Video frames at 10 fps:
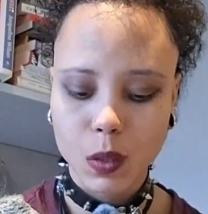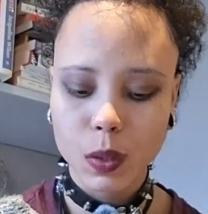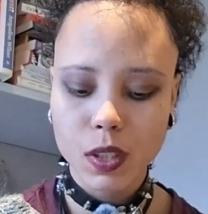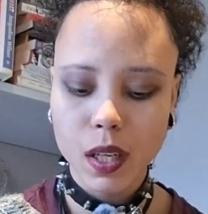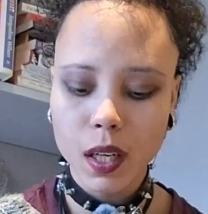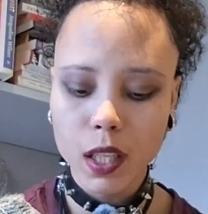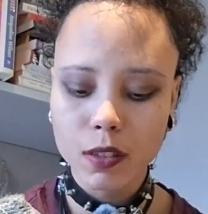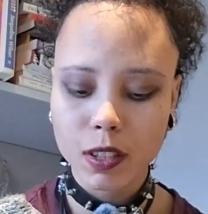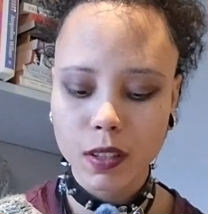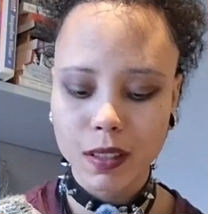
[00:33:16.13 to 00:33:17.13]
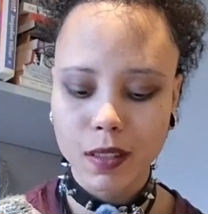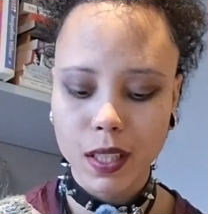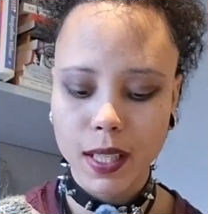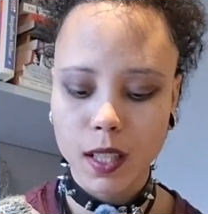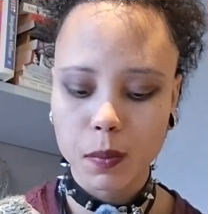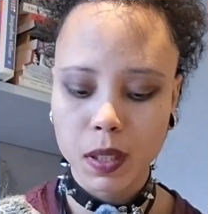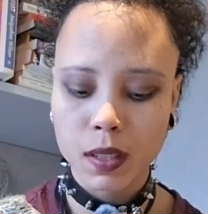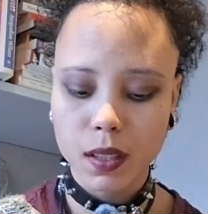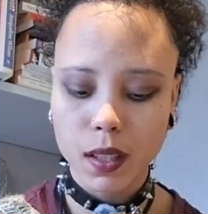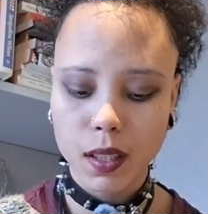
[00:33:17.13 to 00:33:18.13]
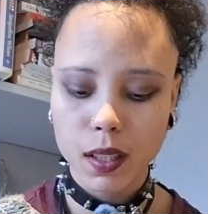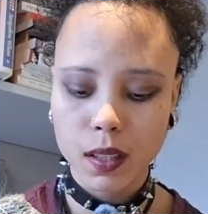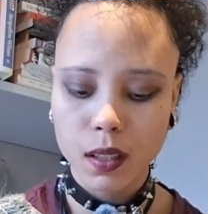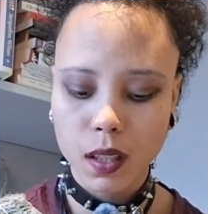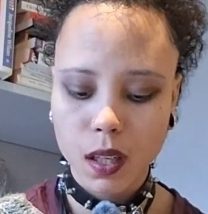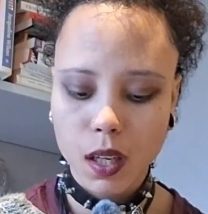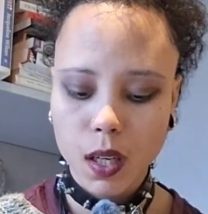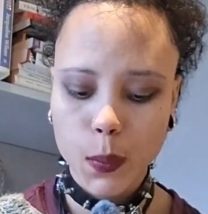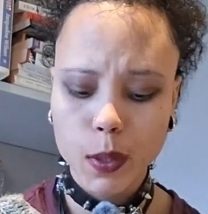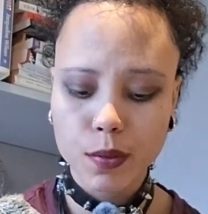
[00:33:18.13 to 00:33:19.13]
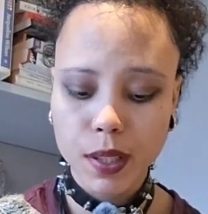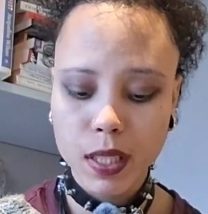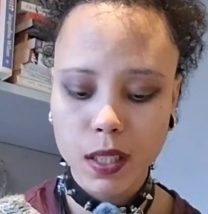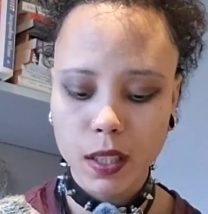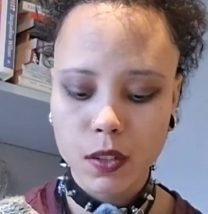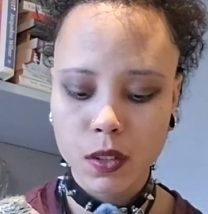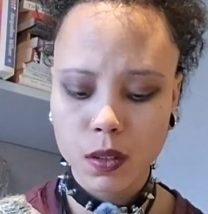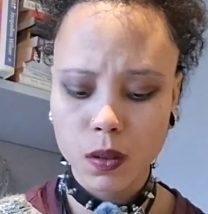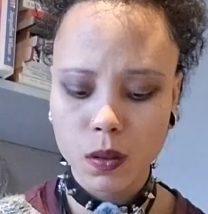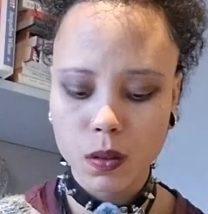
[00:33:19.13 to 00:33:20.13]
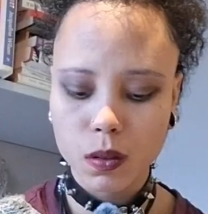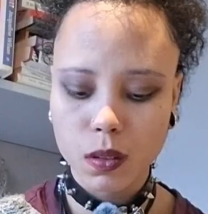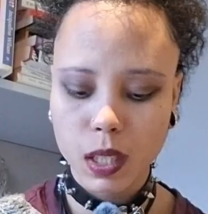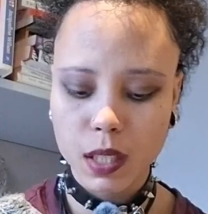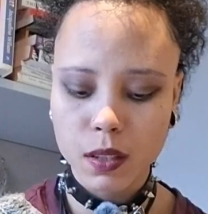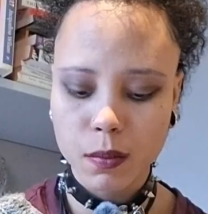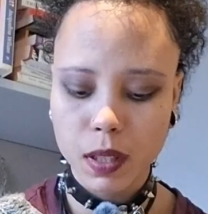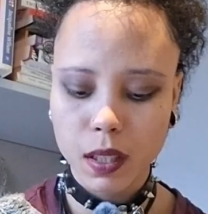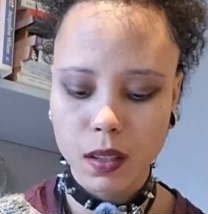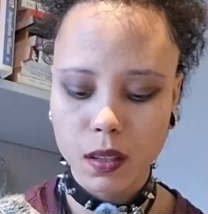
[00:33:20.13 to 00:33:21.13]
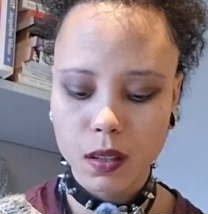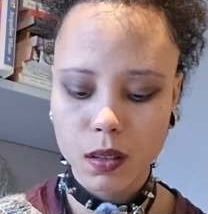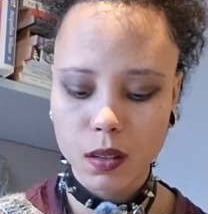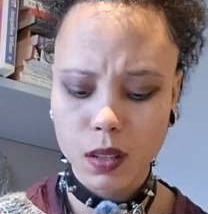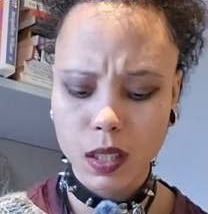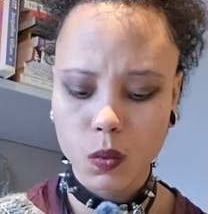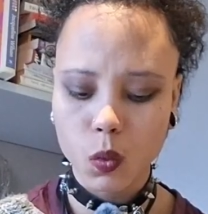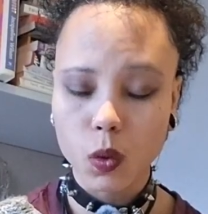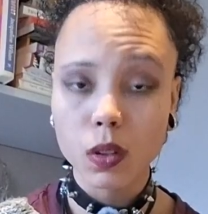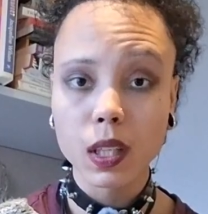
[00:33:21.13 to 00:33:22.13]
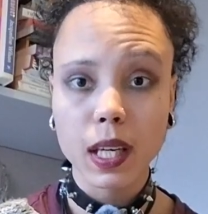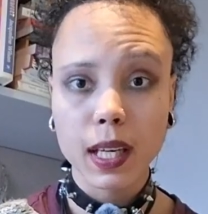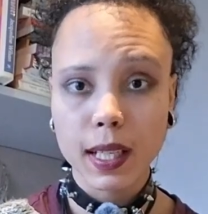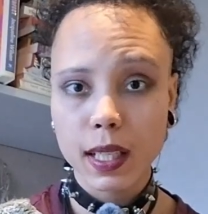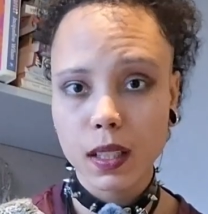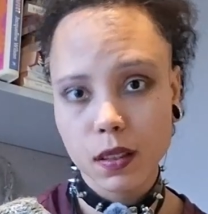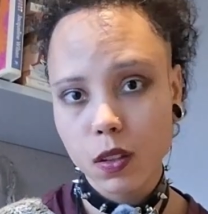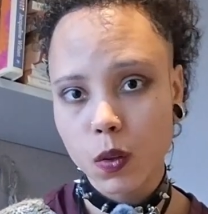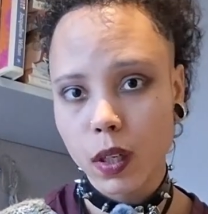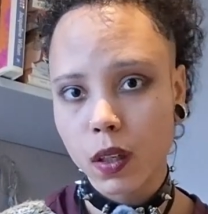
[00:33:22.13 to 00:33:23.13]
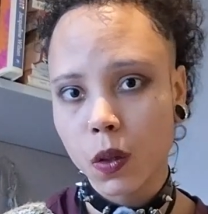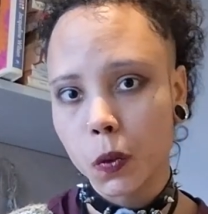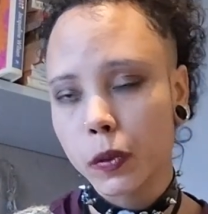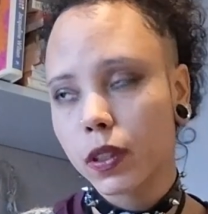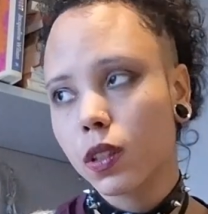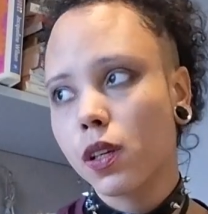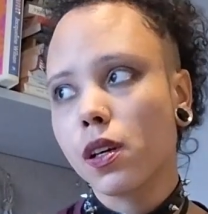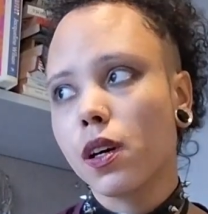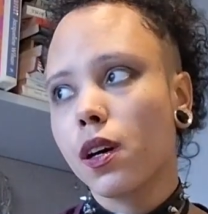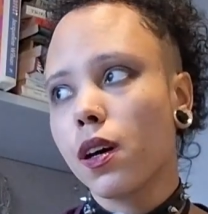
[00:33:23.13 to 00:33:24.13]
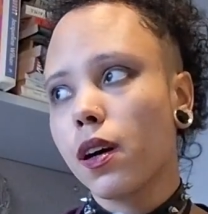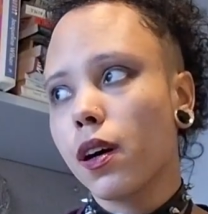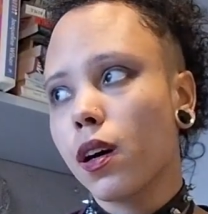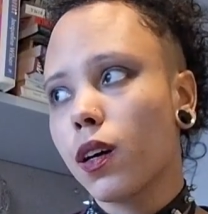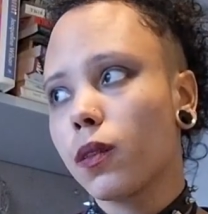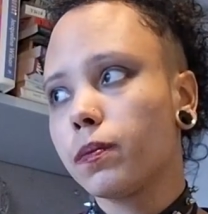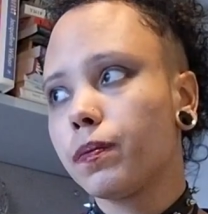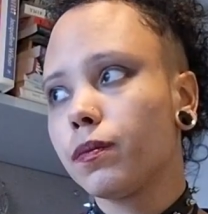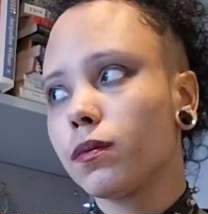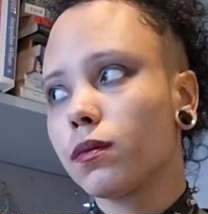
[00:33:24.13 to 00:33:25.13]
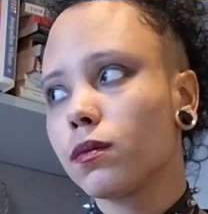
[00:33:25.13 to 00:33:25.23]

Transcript: which I kind of regret right now because I would really like to knit something in wool. It is still quite cold. Um,